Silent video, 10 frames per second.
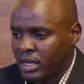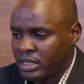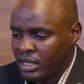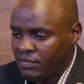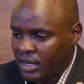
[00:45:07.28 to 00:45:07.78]

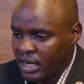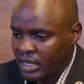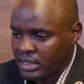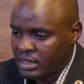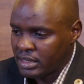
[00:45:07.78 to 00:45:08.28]
that even
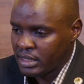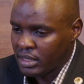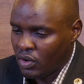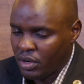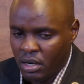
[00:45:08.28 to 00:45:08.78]
as
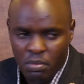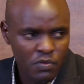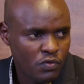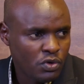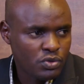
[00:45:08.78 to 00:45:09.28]
Honorable
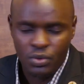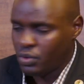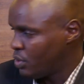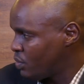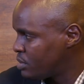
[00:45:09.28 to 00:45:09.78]
Fox
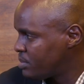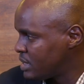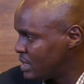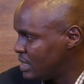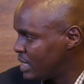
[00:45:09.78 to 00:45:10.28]
Odoi was
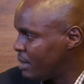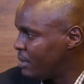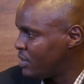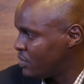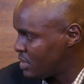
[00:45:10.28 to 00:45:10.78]
presenting a
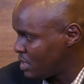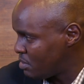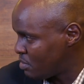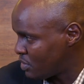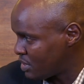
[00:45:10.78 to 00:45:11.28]
minority
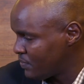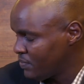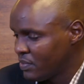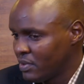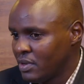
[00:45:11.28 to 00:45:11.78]
report,
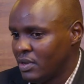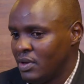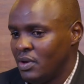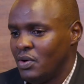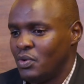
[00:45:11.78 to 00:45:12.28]

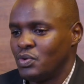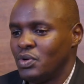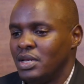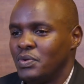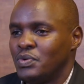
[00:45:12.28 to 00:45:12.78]
not
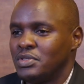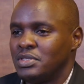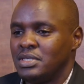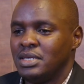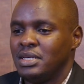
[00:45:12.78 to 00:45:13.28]
only
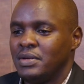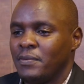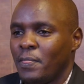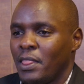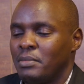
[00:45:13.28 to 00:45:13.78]
was he
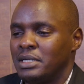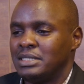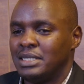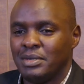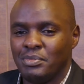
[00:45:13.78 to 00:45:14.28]

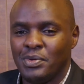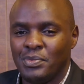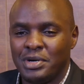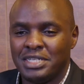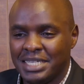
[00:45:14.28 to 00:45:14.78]

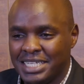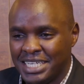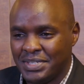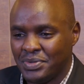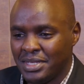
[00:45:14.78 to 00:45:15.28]

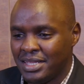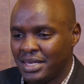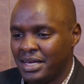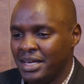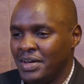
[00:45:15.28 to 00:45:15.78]
presented
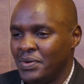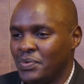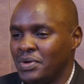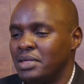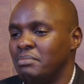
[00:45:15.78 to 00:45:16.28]

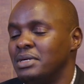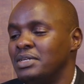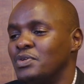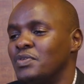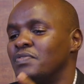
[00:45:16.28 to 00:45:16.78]
with a
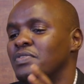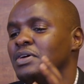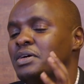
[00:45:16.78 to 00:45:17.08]
bit of